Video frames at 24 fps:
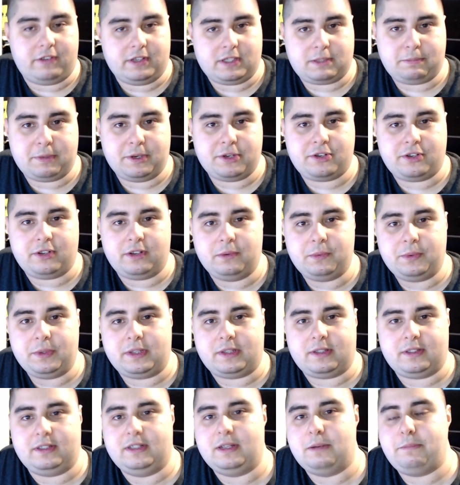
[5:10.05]
especially
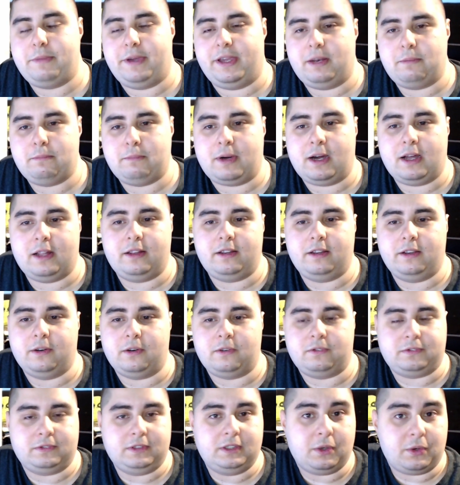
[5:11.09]
with the main body
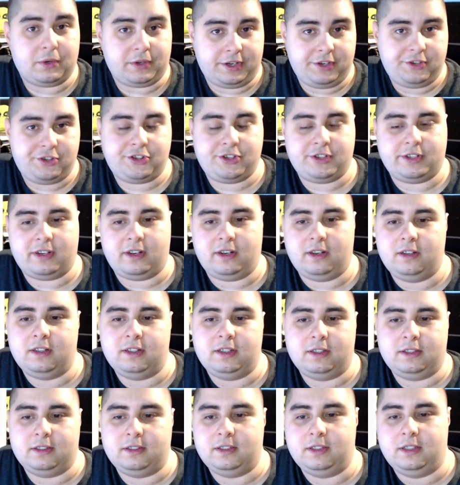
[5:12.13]
of the
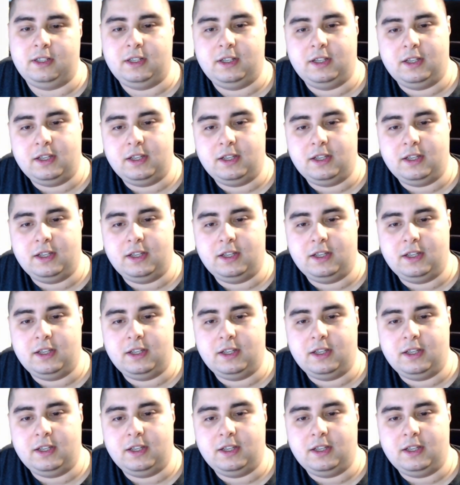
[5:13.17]
original